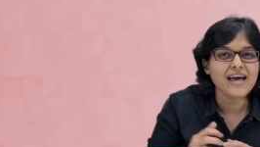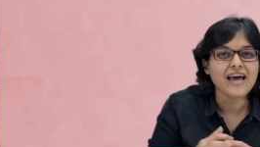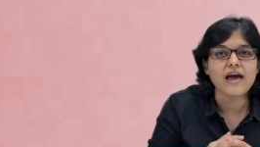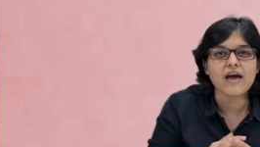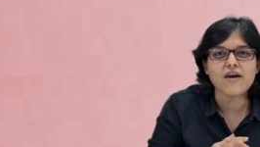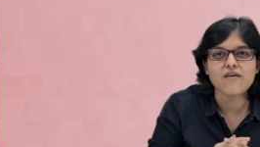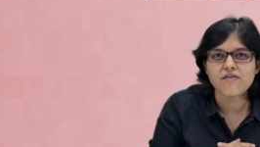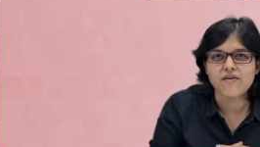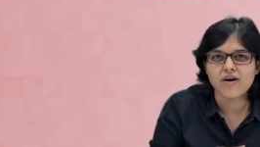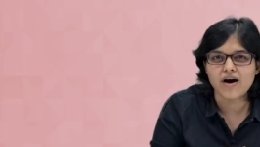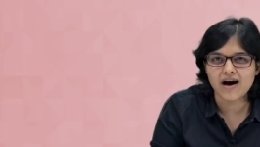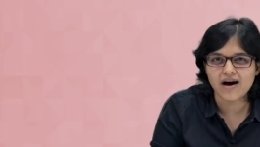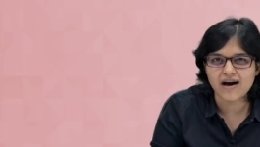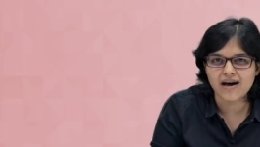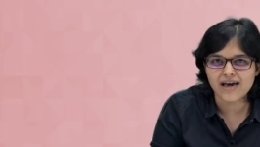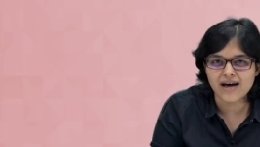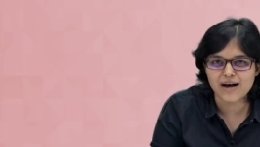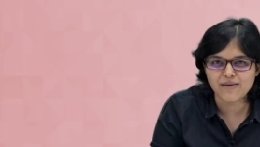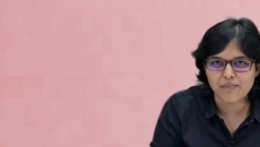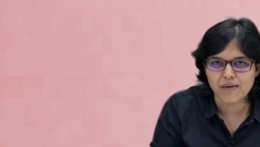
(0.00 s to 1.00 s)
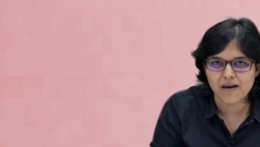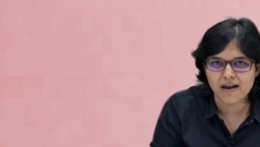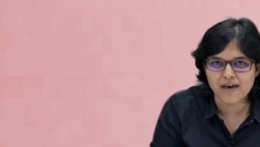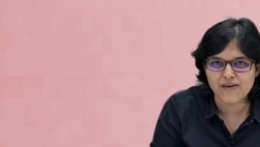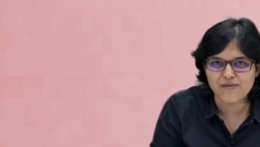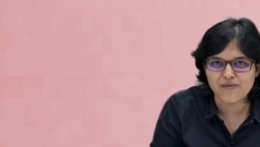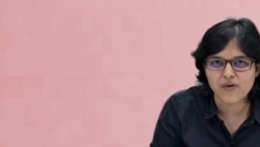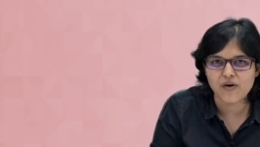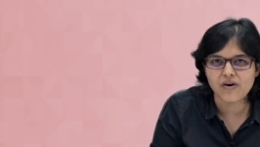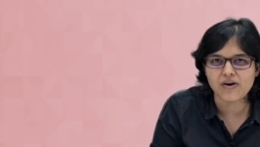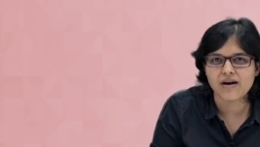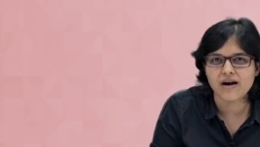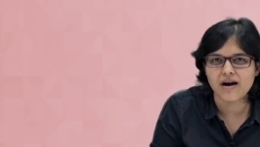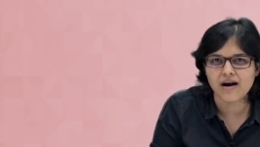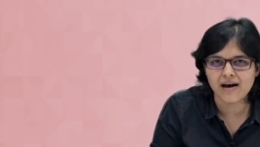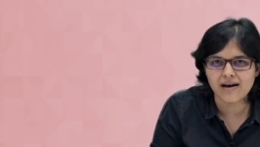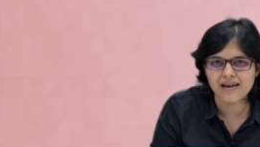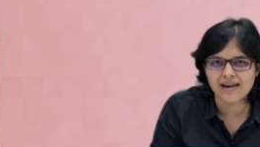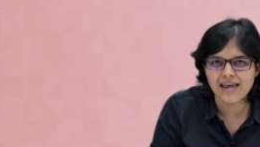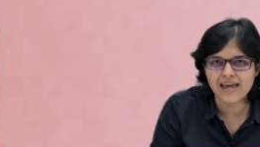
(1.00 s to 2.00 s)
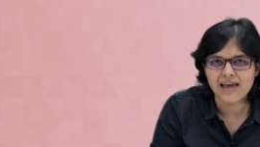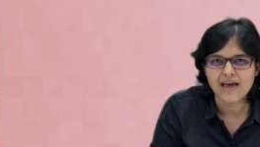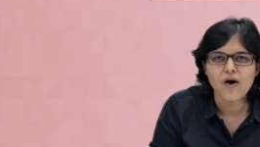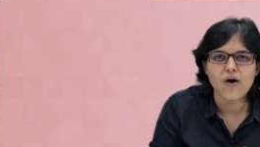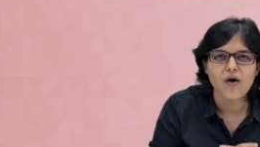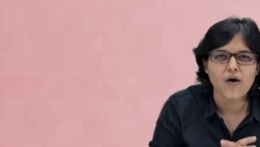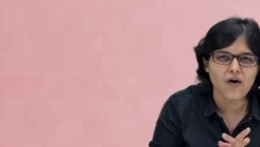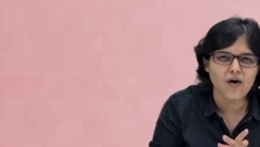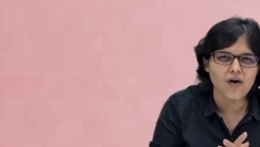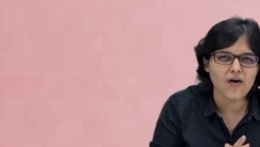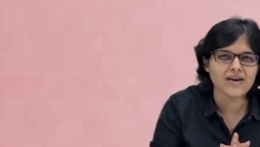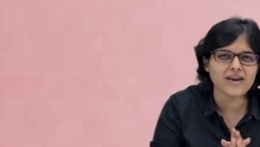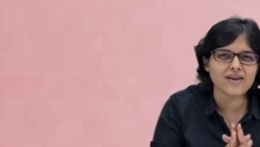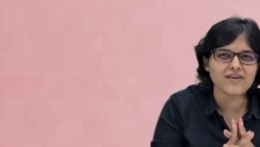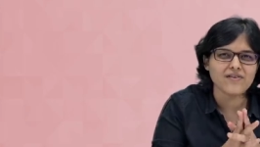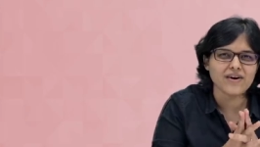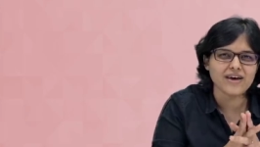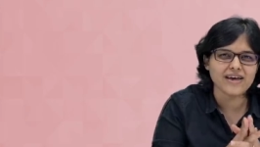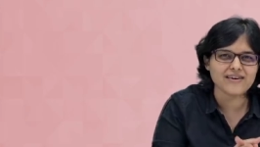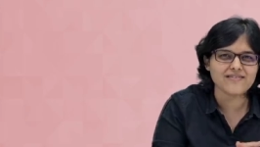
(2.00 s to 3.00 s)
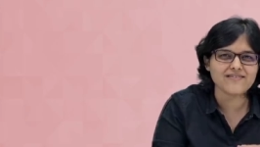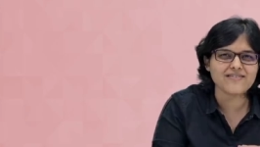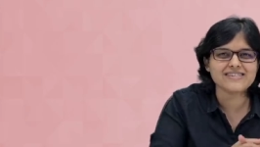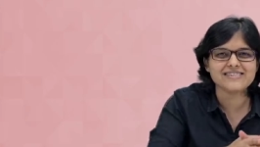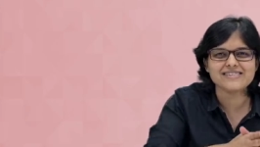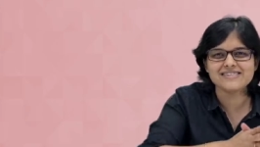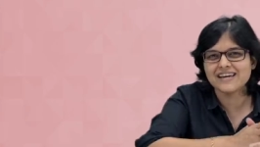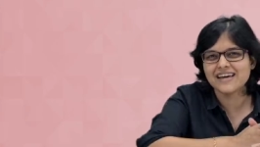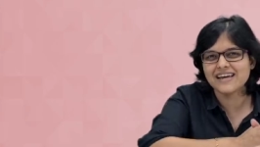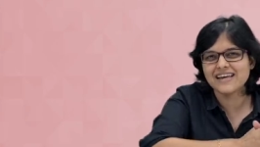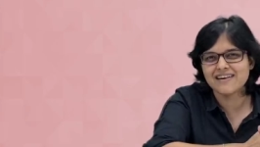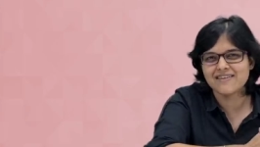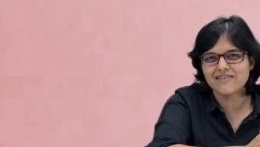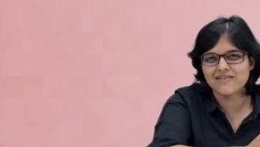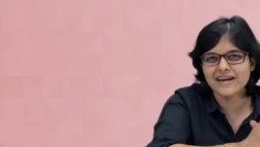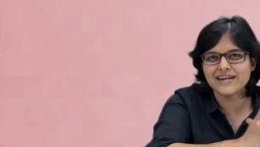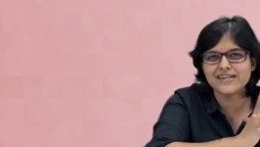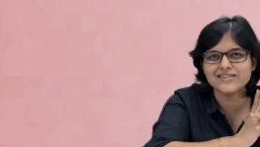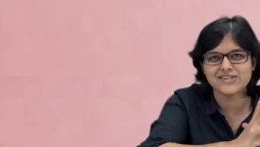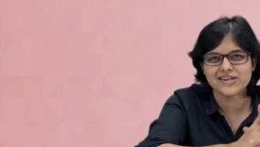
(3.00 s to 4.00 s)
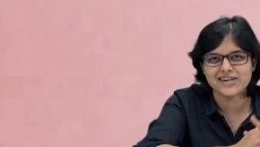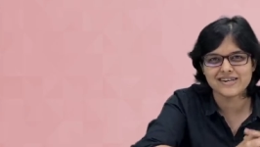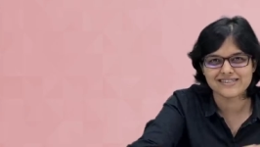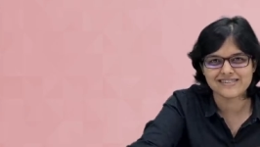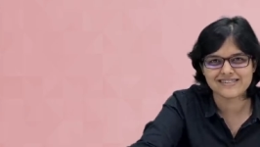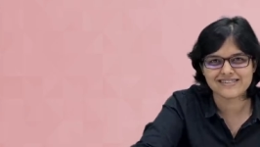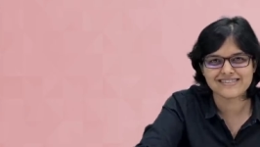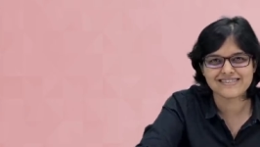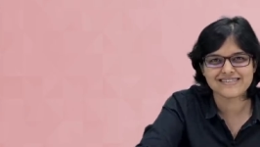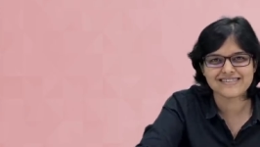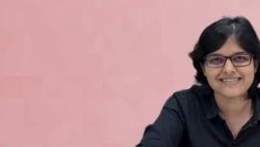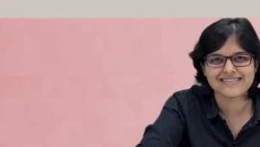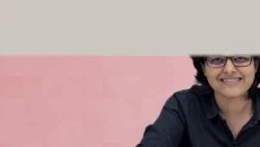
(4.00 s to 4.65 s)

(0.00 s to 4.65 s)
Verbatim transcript: if I apply for RE or if I invest in right shares?